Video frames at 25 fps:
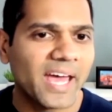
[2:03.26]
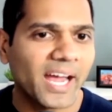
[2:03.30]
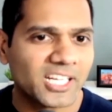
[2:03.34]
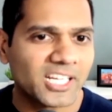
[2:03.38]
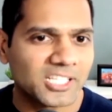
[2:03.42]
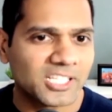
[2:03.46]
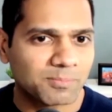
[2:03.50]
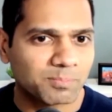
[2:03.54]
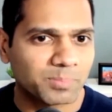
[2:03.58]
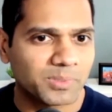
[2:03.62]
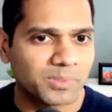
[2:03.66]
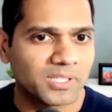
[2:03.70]

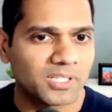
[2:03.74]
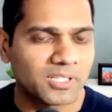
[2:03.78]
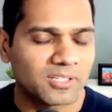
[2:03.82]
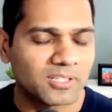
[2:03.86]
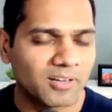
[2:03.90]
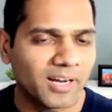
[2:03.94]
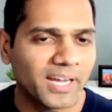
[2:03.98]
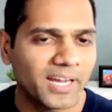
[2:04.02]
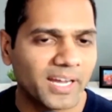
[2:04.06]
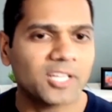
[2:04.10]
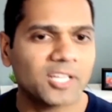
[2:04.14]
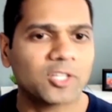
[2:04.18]
expert,
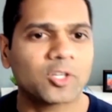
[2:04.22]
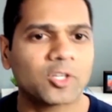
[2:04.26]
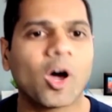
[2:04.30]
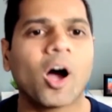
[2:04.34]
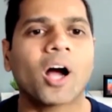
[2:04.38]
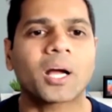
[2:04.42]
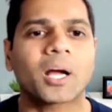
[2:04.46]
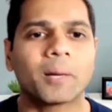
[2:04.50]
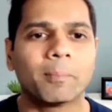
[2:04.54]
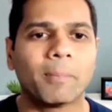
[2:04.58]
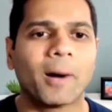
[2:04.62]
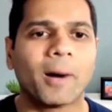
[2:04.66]
right,
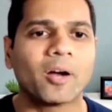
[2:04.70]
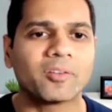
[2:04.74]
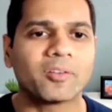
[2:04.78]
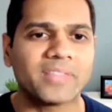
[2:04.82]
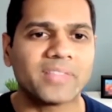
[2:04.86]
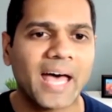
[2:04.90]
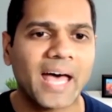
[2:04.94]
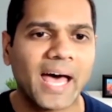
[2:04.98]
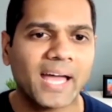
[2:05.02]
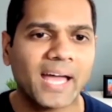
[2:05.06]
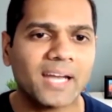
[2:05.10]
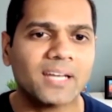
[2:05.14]
talk about
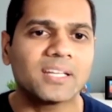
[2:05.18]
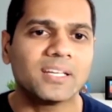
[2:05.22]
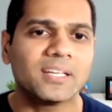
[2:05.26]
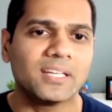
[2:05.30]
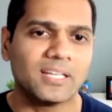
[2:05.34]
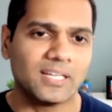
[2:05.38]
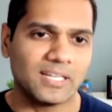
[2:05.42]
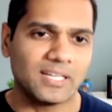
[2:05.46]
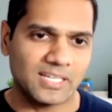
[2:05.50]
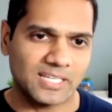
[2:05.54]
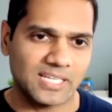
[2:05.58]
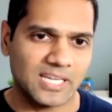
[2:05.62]
that
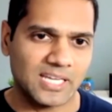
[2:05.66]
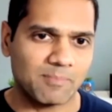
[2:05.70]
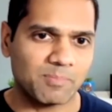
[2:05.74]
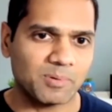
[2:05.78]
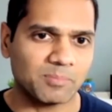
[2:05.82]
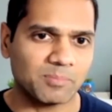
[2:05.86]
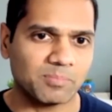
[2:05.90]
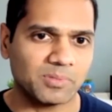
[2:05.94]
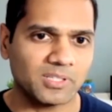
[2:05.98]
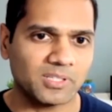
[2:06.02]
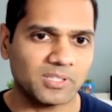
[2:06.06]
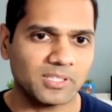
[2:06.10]

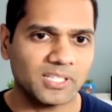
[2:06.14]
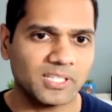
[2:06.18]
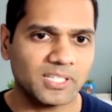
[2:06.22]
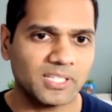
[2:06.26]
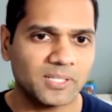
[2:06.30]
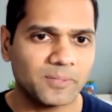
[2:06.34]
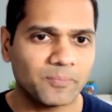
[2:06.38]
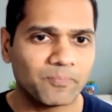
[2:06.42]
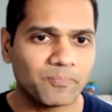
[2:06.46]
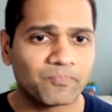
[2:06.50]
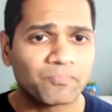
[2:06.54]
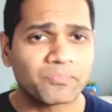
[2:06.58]
capability.